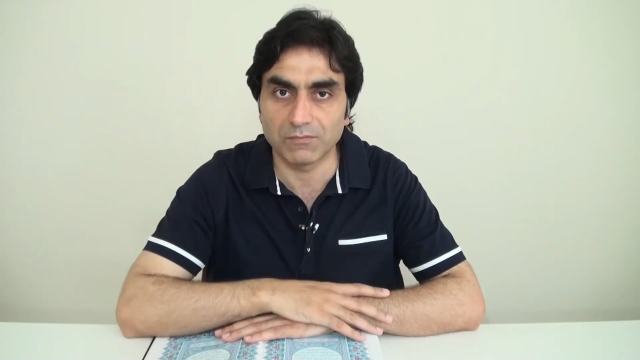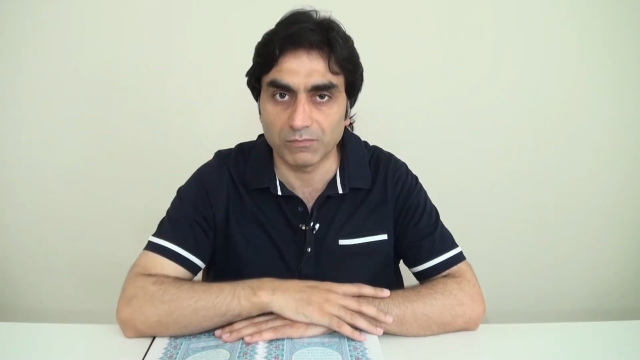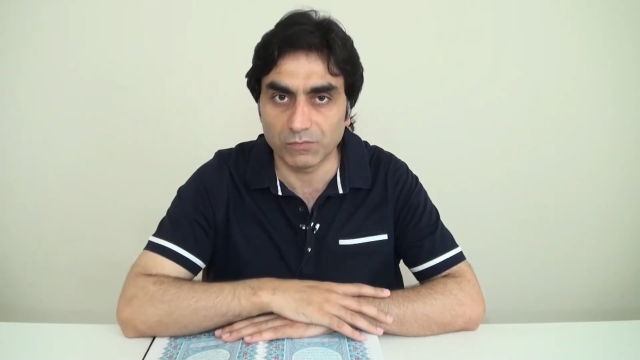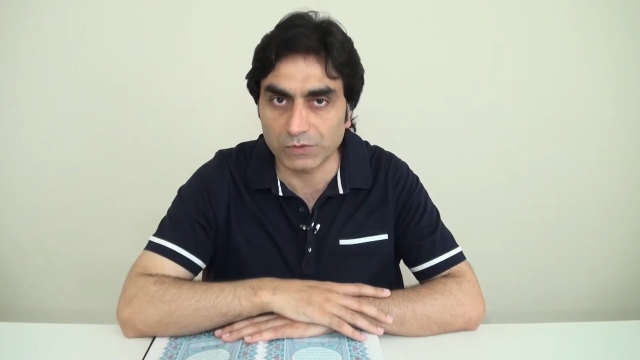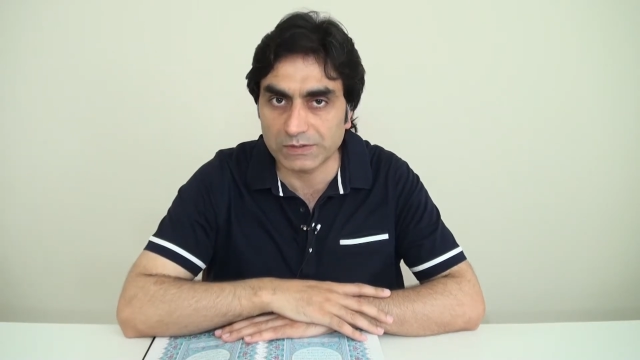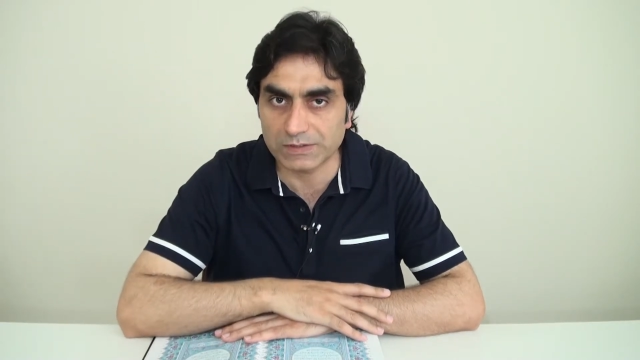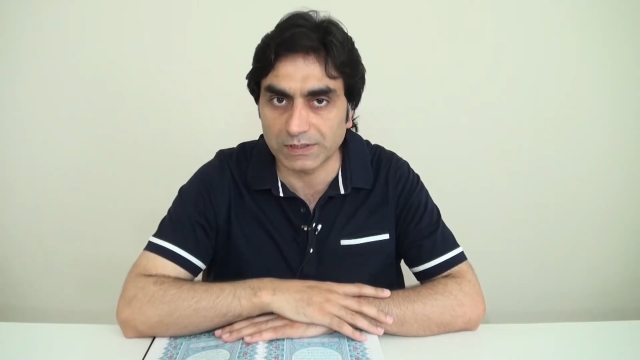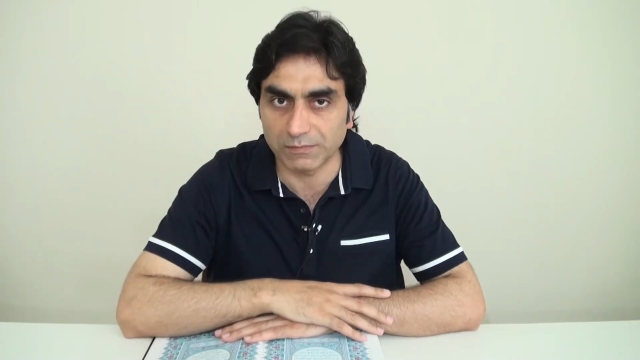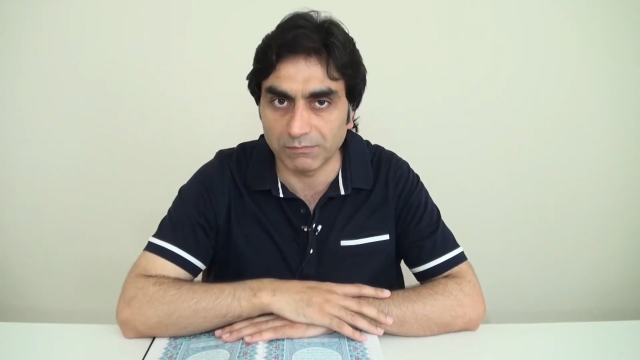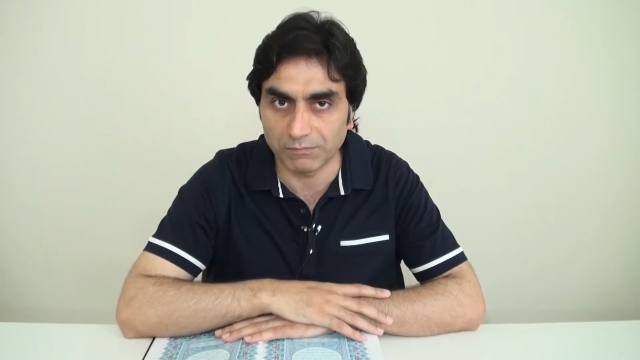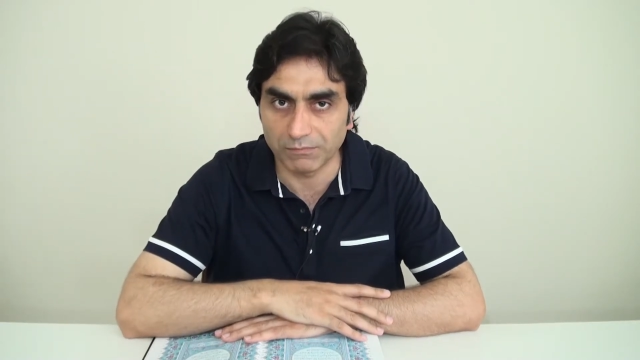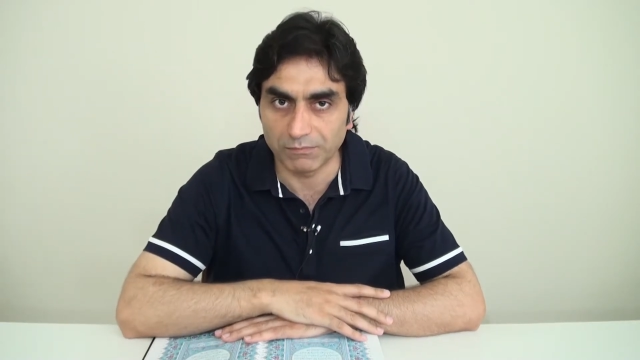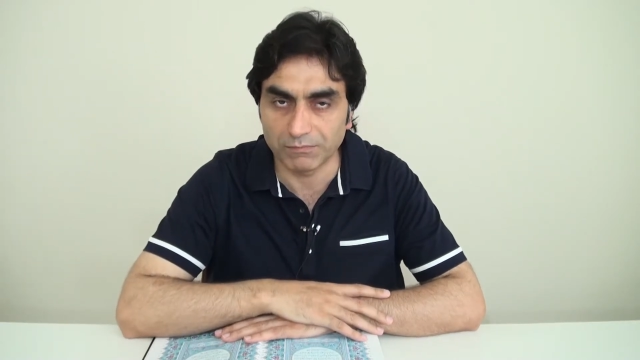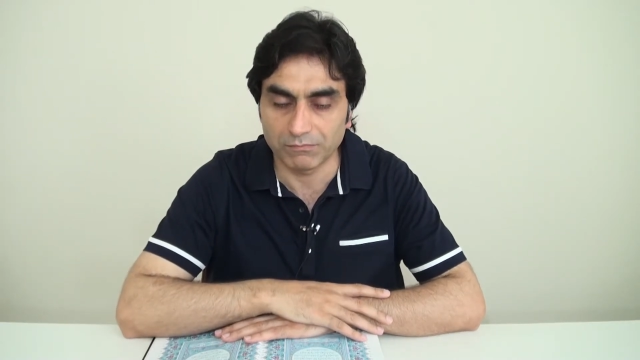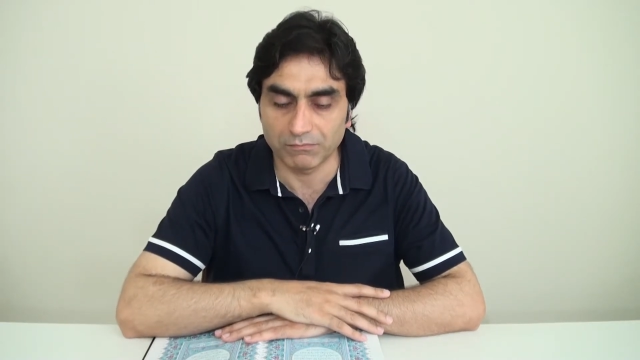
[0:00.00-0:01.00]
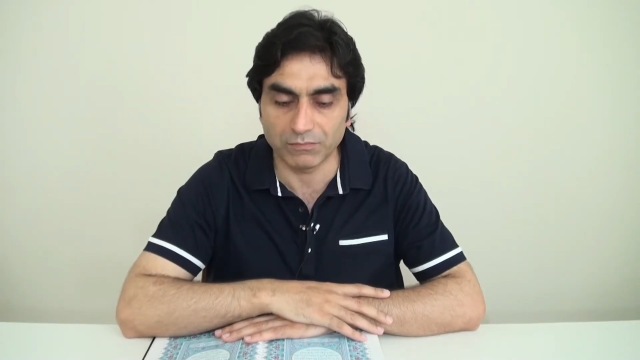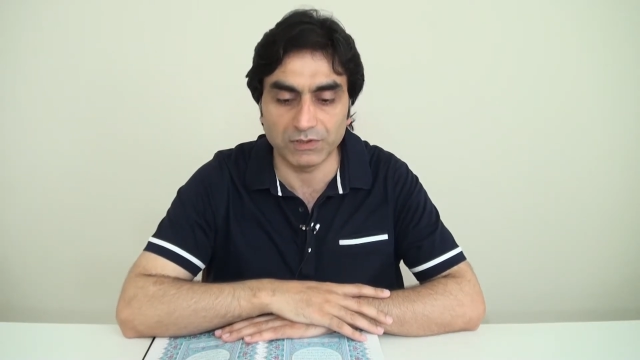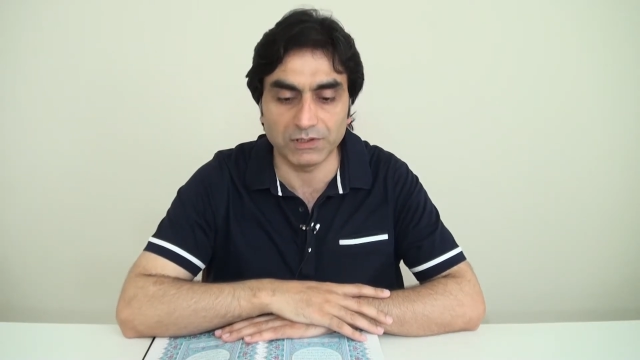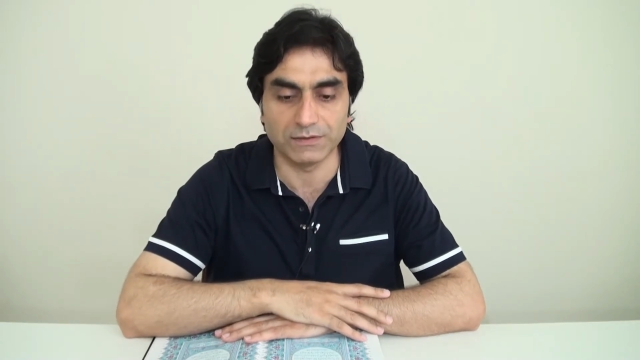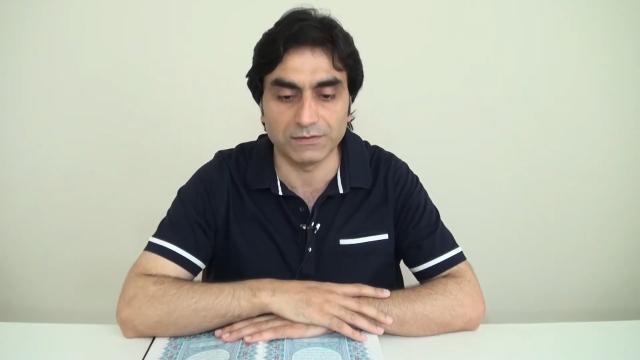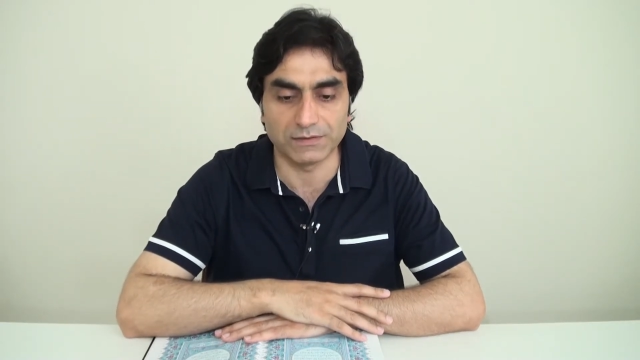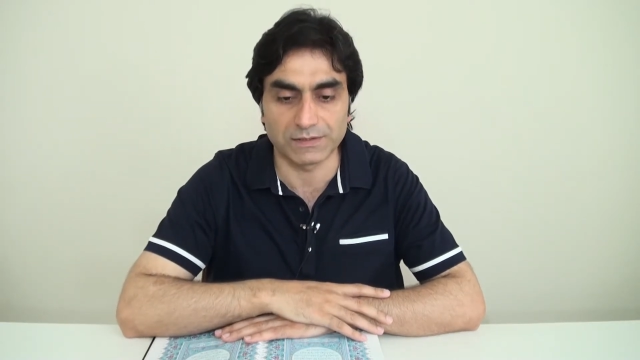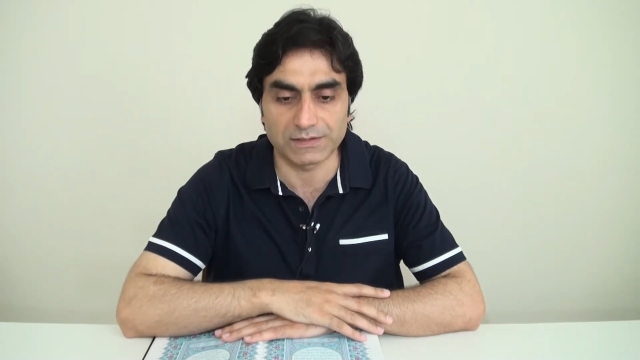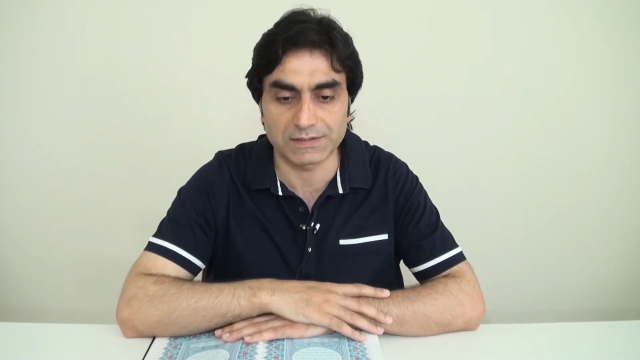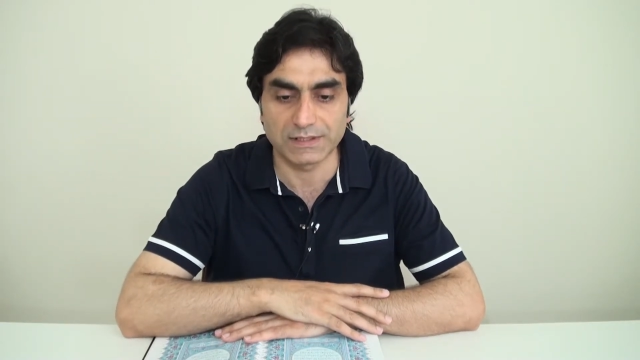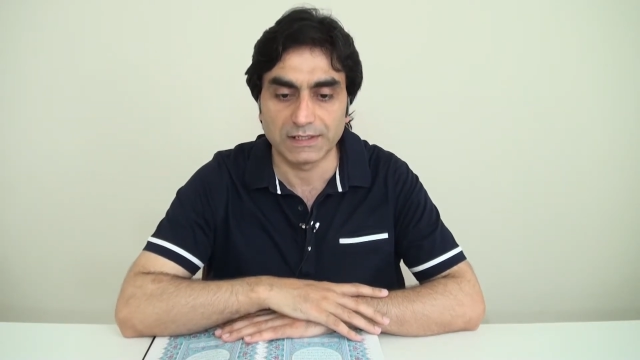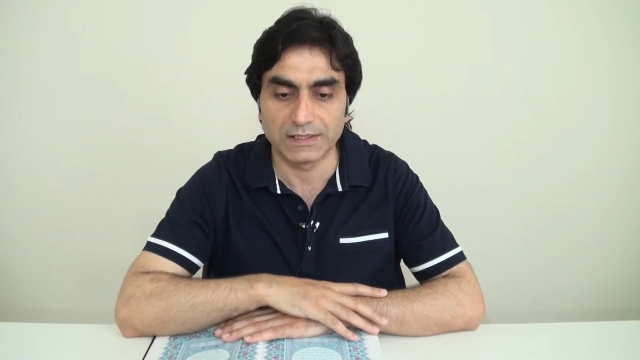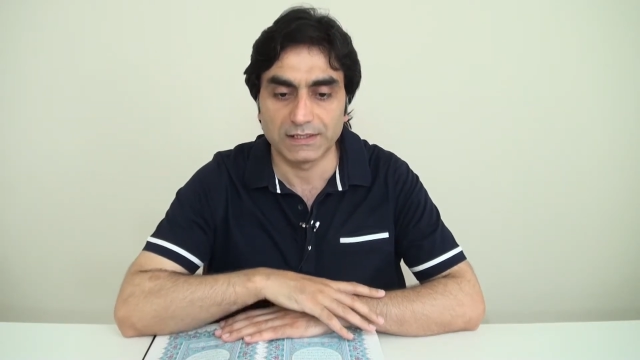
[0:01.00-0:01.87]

Muslim believers,